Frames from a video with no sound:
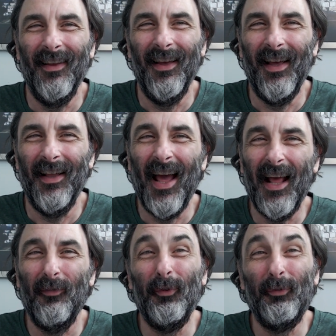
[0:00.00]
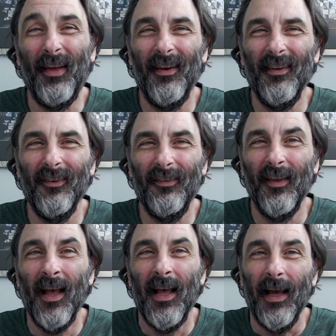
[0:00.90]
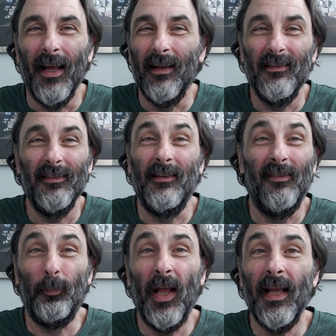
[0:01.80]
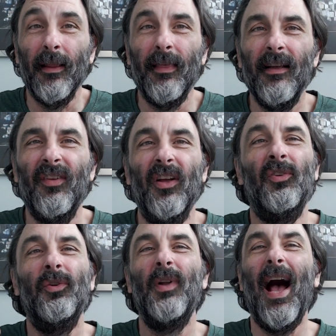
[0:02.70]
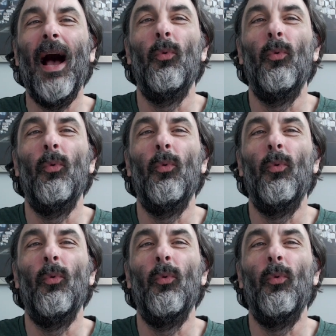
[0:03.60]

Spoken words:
And I had a few failures, and I'll just explain the things that do not